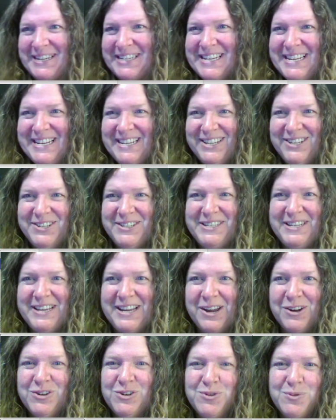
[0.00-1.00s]
All right,
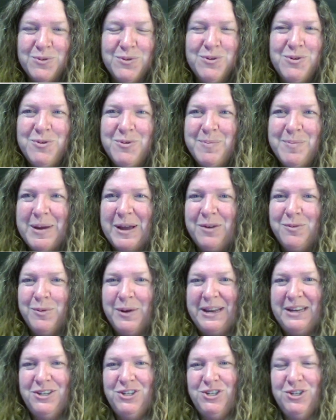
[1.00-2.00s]
you see, I
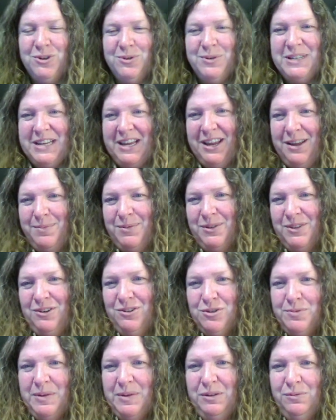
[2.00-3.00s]
drew my ratio
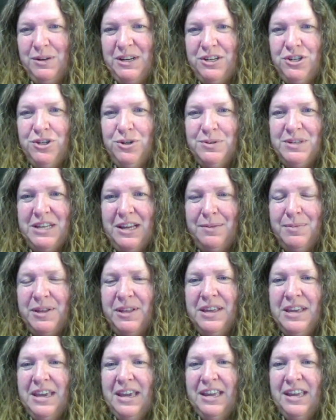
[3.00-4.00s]
table. Here's my
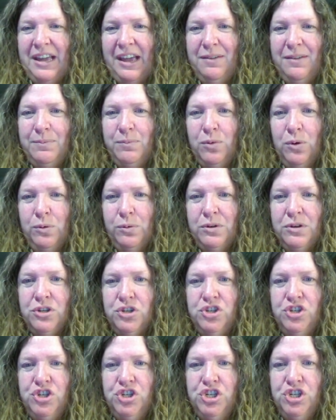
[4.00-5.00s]
ratio table. I
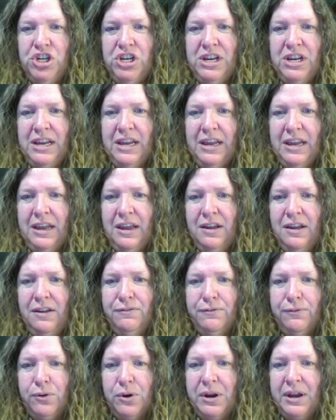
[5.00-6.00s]
wrote
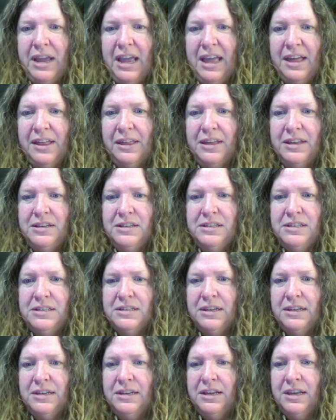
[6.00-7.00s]
G for
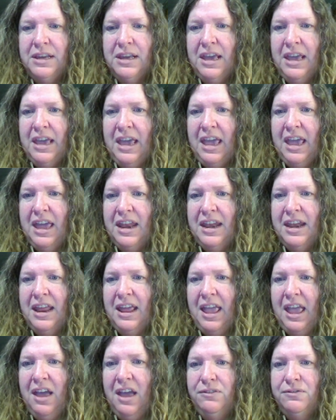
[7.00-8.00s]
gallons
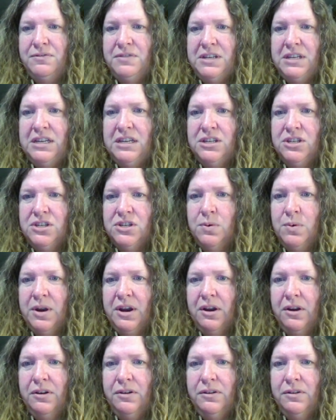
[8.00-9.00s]
and
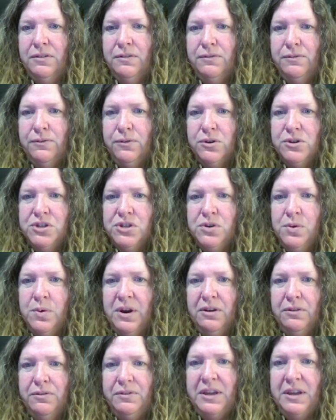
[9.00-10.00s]
FT squared
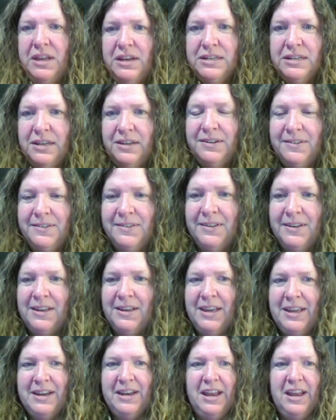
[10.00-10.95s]
for square feet.